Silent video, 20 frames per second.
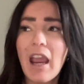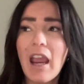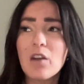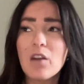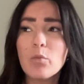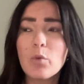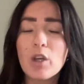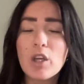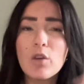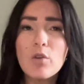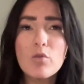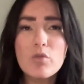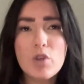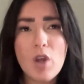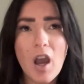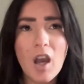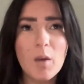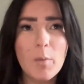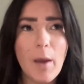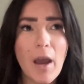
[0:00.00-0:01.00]
And when you
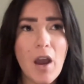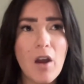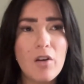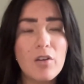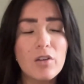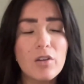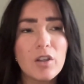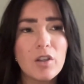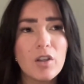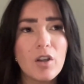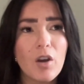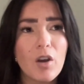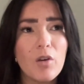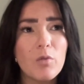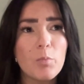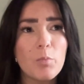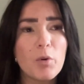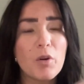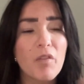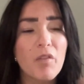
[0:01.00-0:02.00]
talk about,
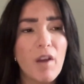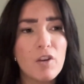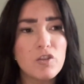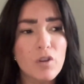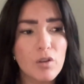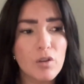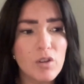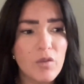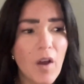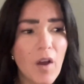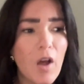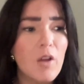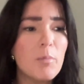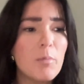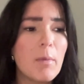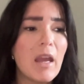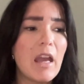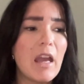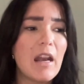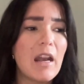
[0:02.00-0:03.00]
professional
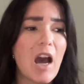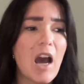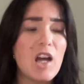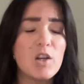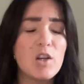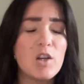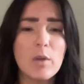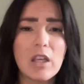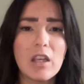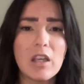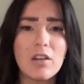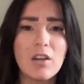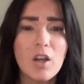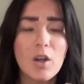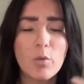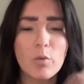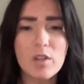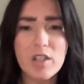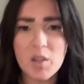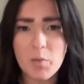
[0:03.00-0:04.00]
development, how do
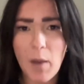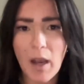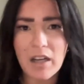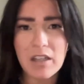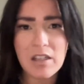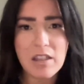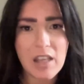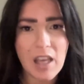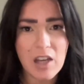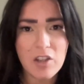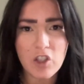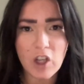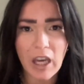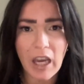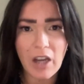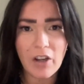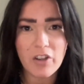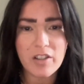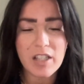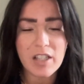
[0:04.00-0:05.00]
we respect the
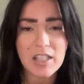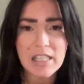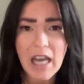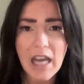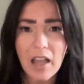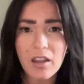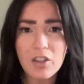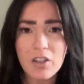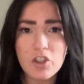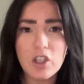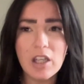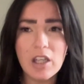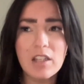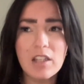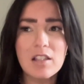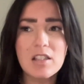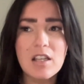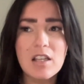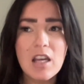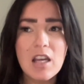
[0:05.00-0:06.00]
educator's
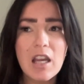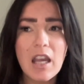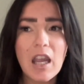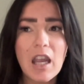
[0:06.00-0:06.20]
intelligence?